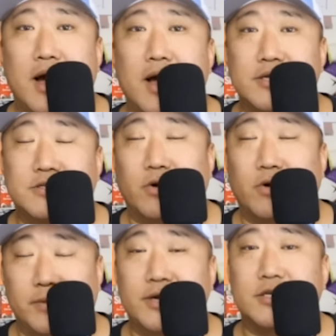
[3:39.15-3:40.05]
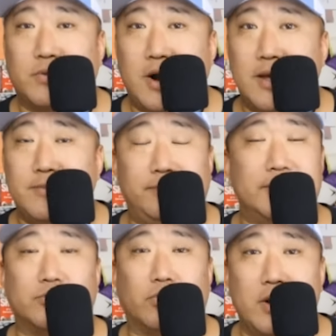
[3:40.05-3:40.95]
is firmly in his prime. He
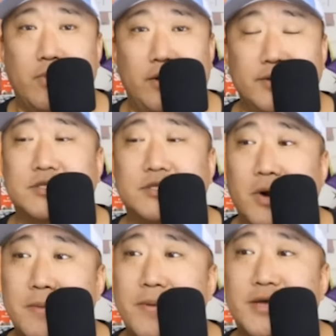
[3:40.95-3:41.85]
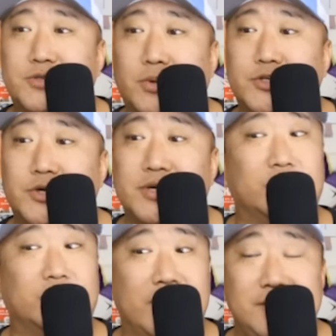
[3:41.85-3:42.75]
plays a run well, is a great pass rusher,
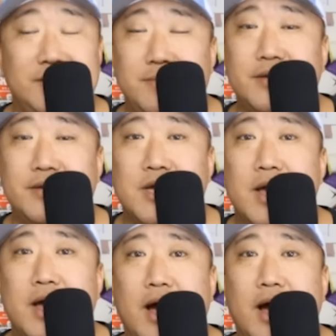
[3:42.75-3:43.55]
is a great teammate,